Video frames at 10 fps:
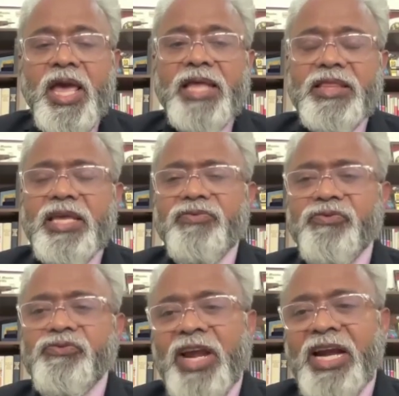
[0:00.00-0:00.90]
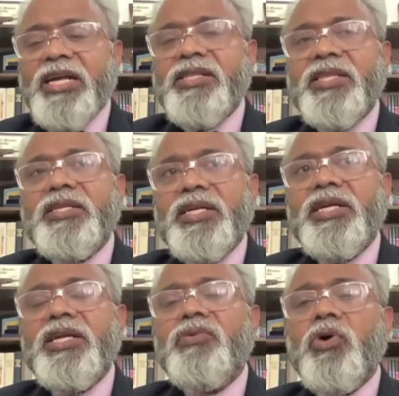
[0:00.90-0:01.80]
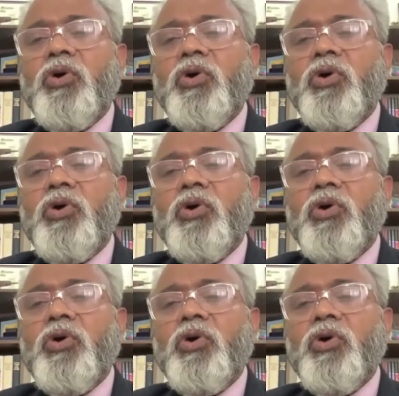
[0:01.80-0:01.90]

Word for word: And they felt that the Indian